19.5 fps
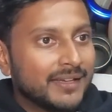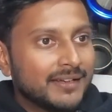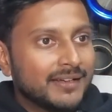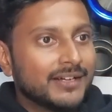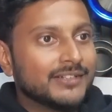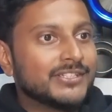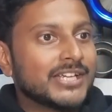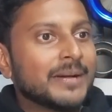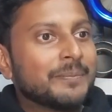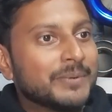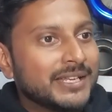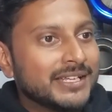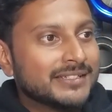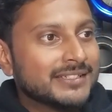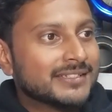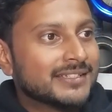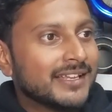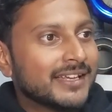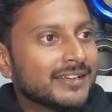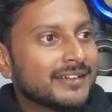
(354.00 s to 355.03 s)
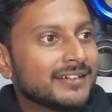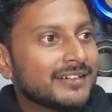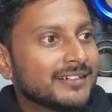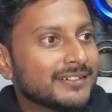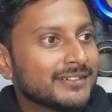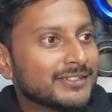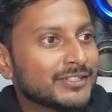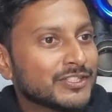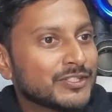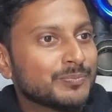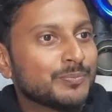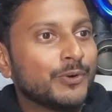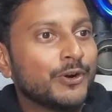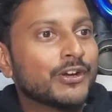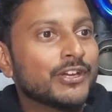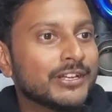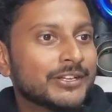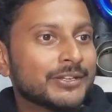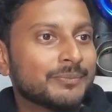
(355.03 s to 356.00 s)
A Japanese is like a
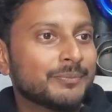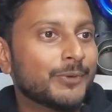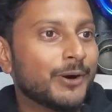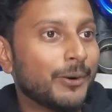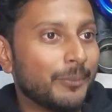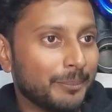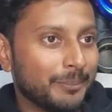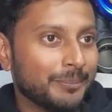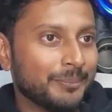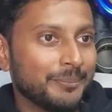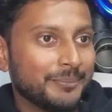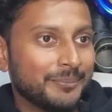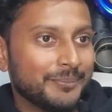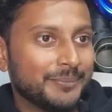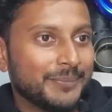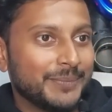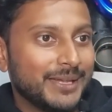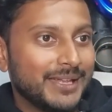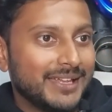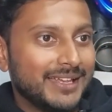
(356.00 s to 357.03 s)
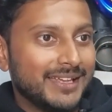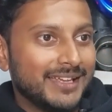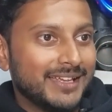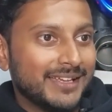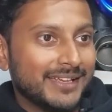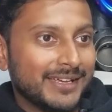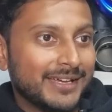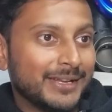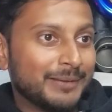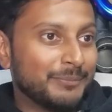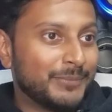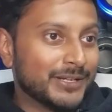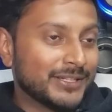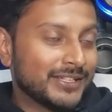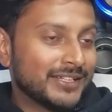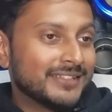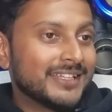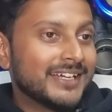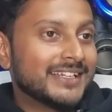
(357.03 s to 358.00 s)
spoiled mom, a
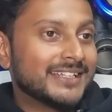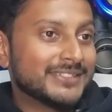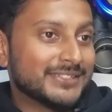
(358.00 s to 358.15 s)
mother that is